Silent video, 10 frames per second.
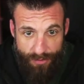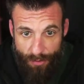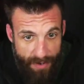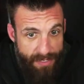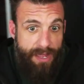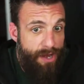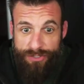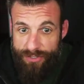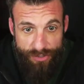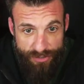Nobody
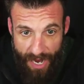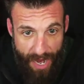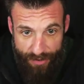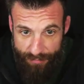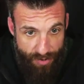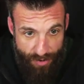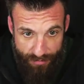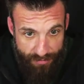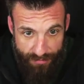cares that you're tired, bro.